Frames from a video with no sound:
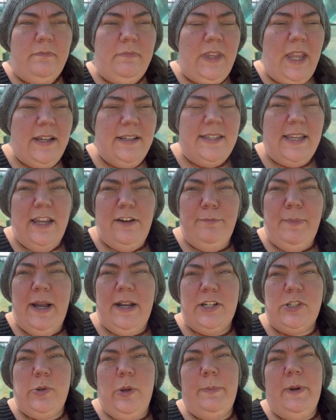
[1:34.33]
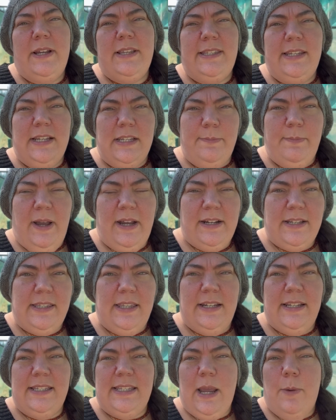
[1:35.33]
a set of mugs. So I buy 6 mugs
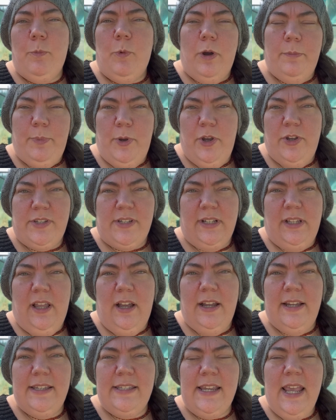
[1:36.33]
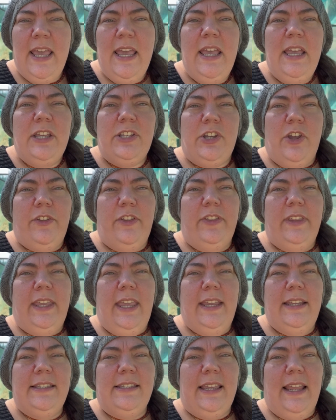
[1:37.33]
that are somewhat personalized so that the
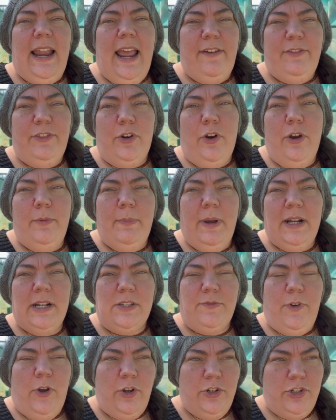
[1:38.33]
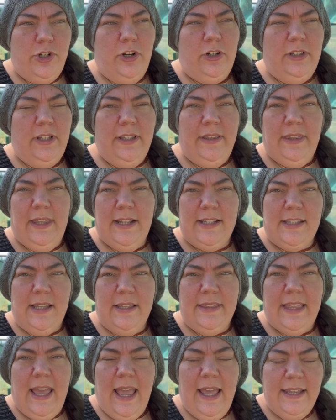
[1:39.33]
kids can have their own mugs for hot chocolate and things
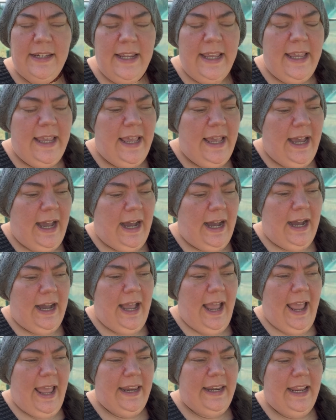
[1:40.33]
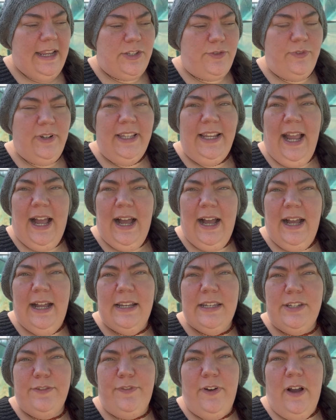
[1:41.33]
like that. And it's really
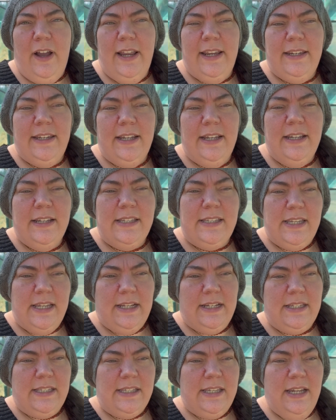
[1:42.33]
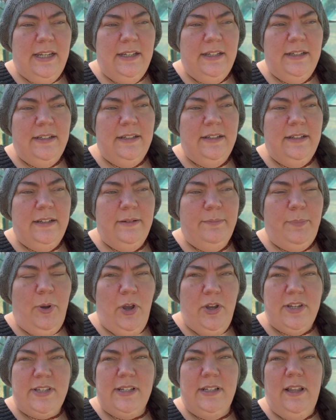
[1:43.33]
hard to find 6
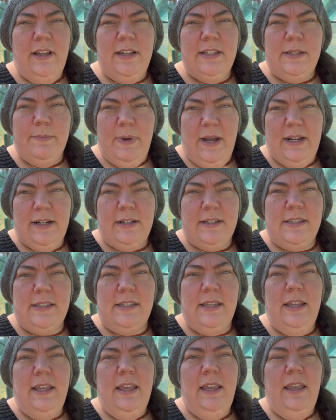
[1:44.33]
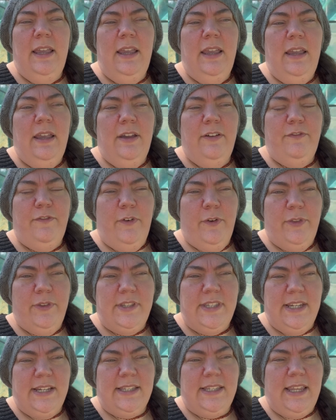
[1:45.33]
personalized mugs for
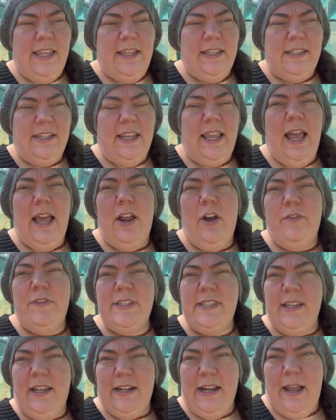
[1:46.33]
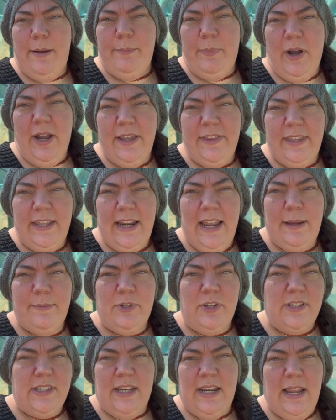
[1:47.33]
6 kids. I can't buy in their names
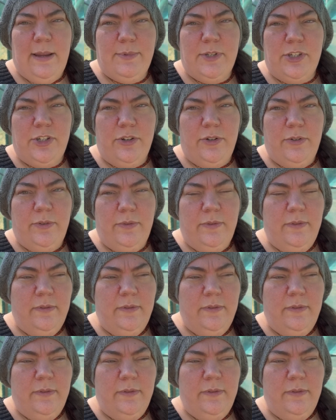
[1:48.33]
because the names are too